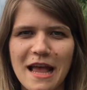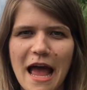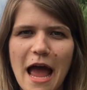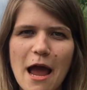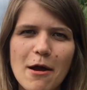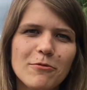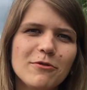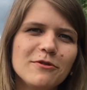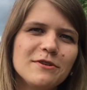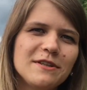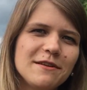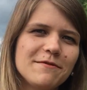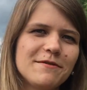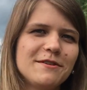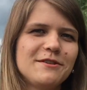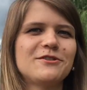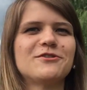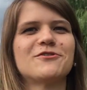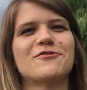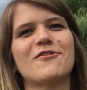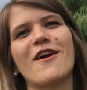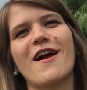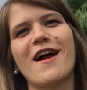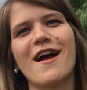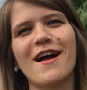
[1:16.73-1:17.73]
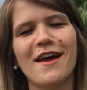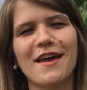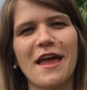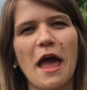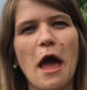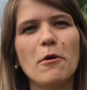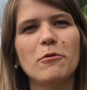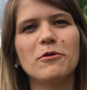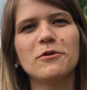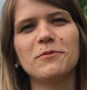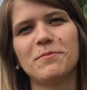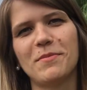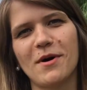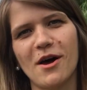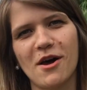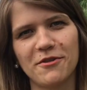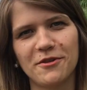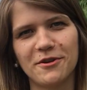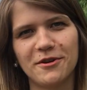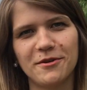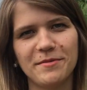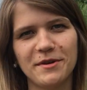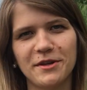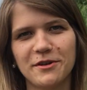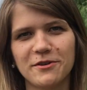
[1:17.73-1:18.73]
I won't even try, I won't
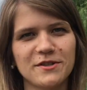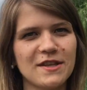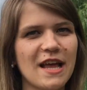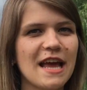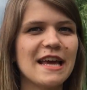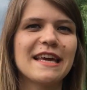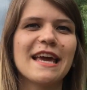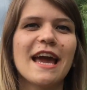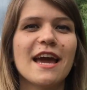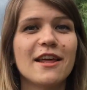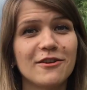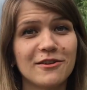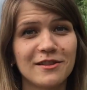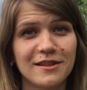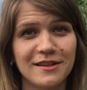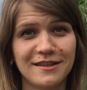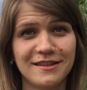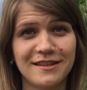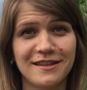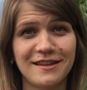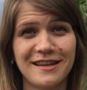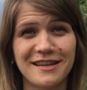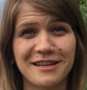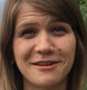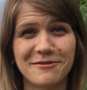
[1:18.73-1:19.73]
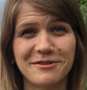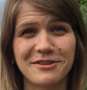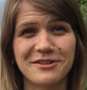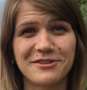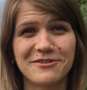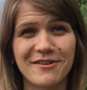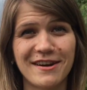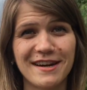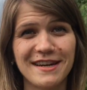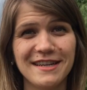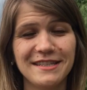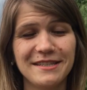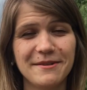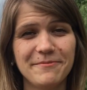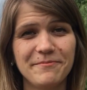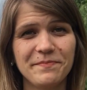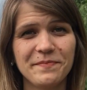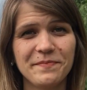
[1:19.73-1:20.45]
bother because I cannot learn a language," right?